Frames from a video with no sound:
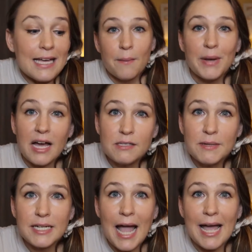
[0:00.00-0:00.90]
my
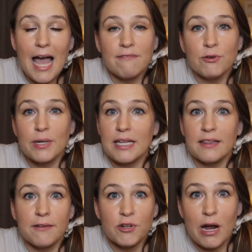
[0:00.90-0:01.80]
husband and I haven't really
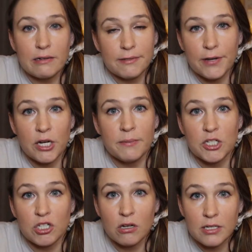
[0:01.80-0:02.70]
left our house very much
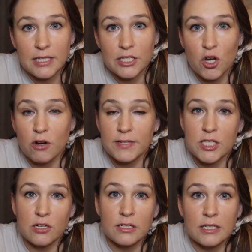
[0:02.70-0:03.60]
at all since COVID
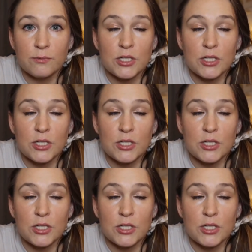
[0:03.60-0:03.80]
started,